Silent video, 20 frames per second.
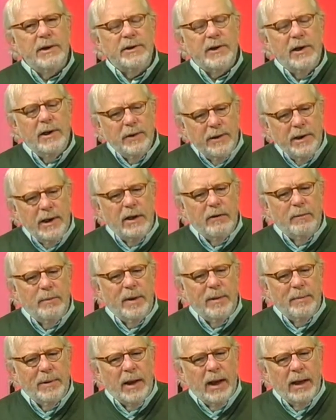So you think of
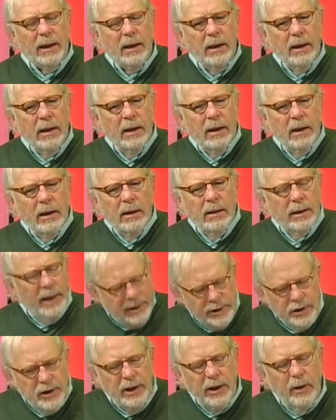people
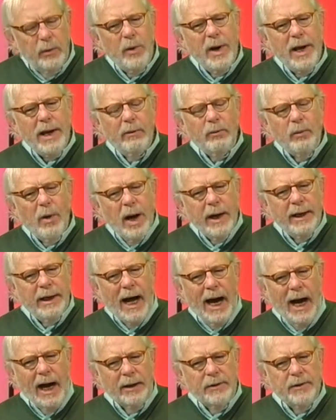like Gina
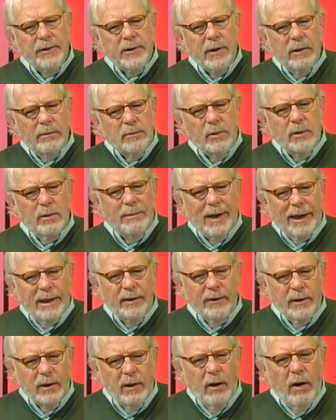Reinhardt, who's got more
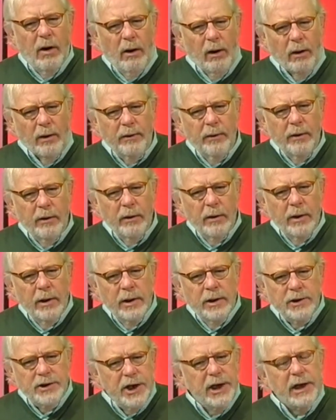money than God.
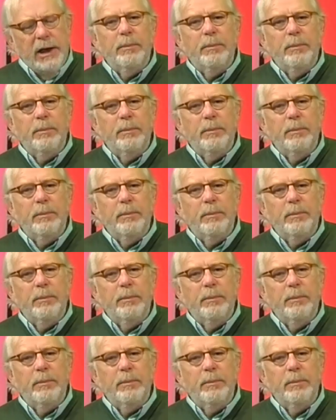She